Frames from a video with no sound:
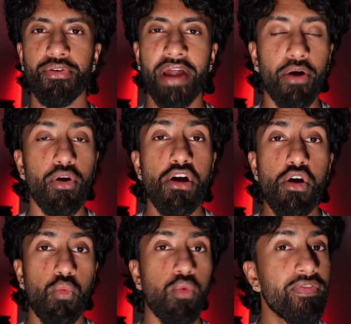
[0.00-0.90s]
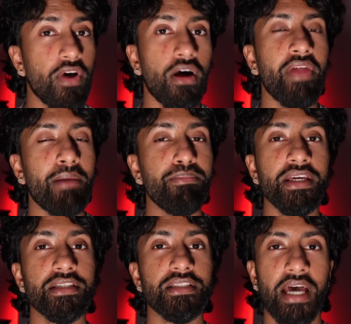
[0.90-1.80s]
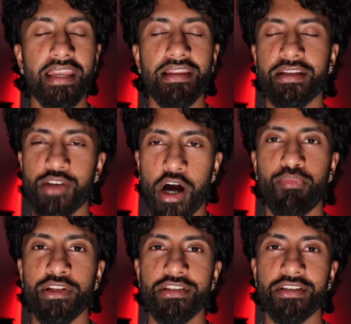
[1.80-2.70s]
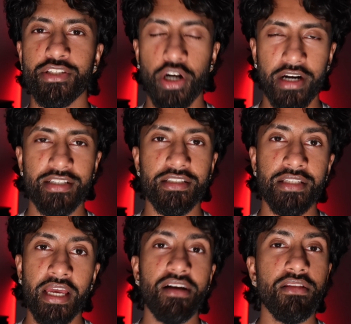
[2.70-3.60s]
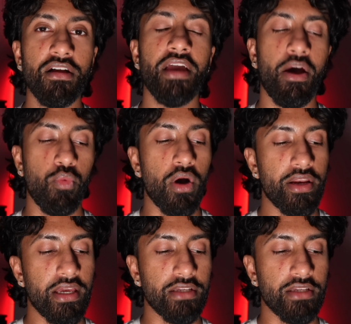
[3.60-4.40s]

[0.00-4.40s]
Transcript: Now, with all that being said, let's hop into the charts and take a look at what is